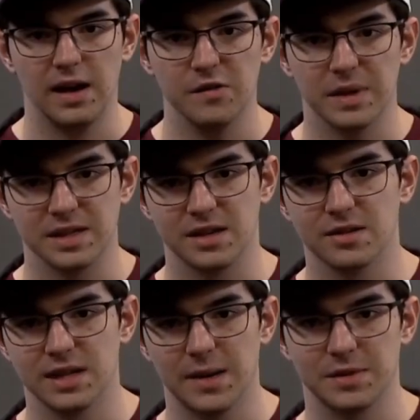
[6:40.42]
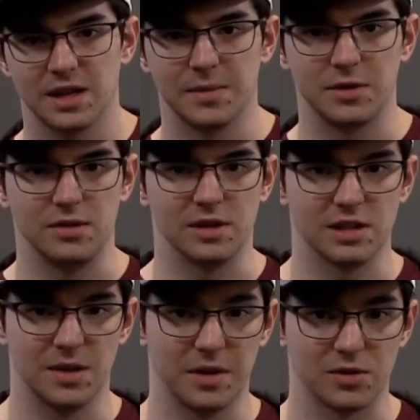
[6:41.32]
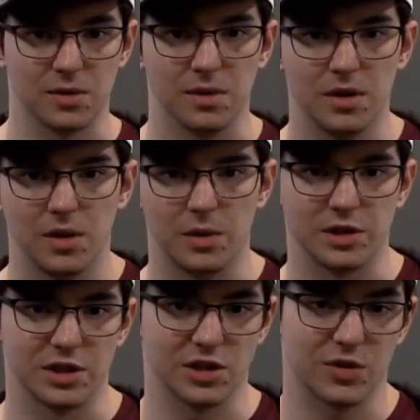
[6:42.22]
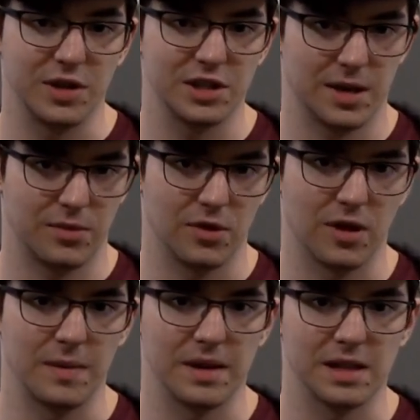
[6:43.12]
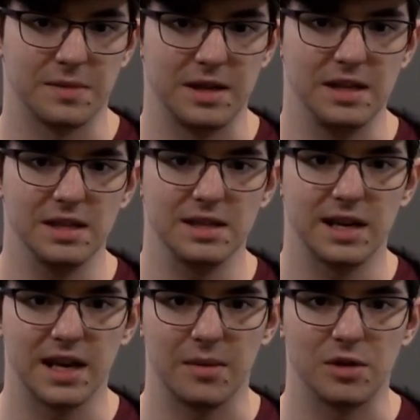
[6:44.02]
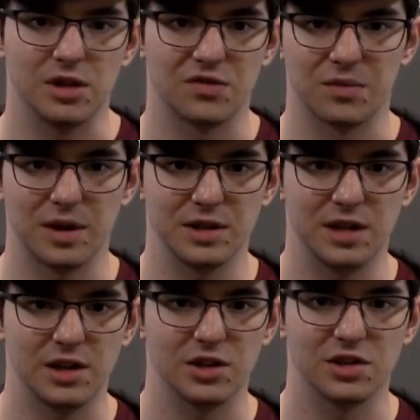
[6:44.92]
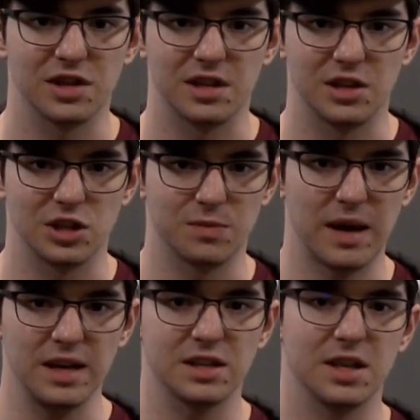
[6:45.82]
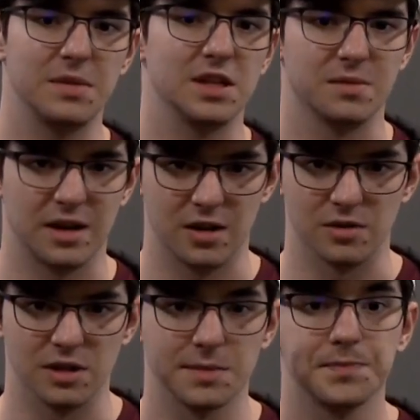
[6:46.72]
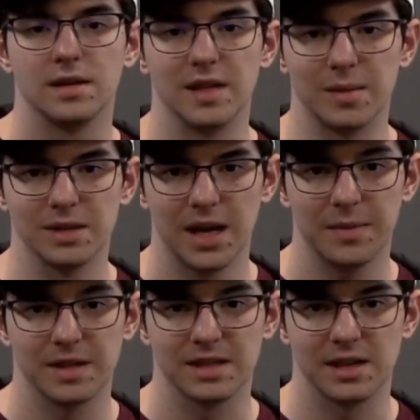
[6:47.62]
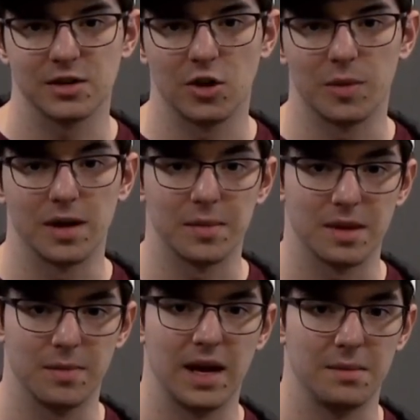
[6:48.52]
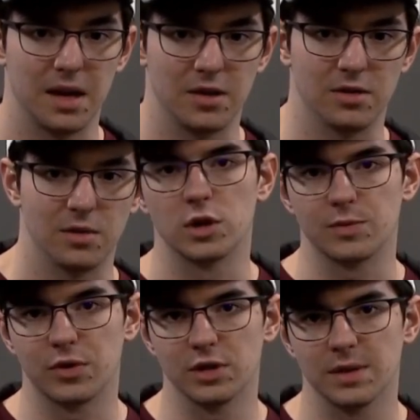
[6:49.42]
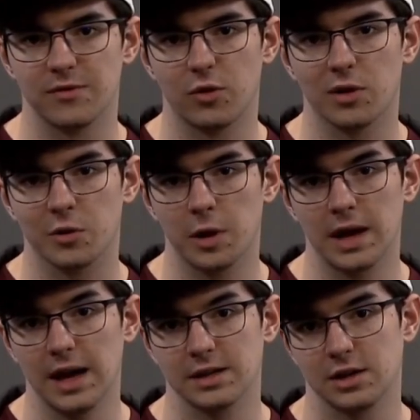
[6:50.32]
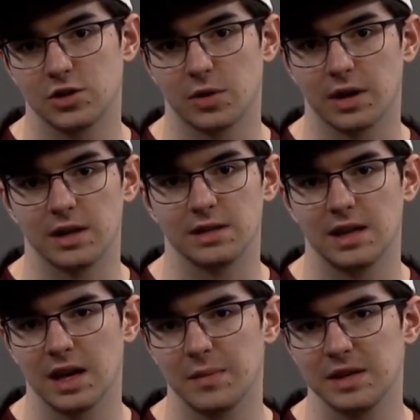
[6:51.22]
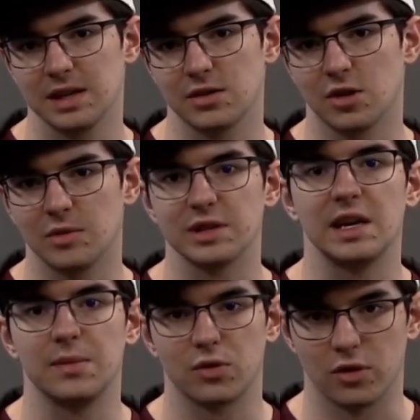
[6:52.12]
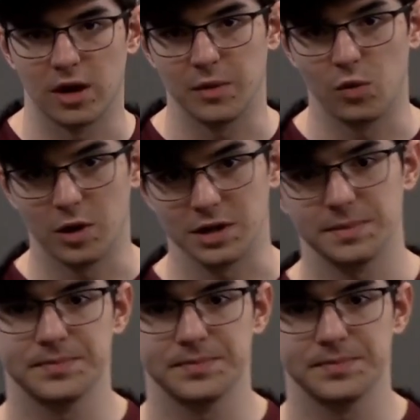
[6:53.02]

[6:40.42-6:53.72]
I have my single tap set up to use the snipping tool, which is a screenshot program that lets me easily take images from presentations and then just paste them into my notes. Double tap is set to open up the pen menu, which pulls up 4 quick access shortcuts that can be set to almost any program you want.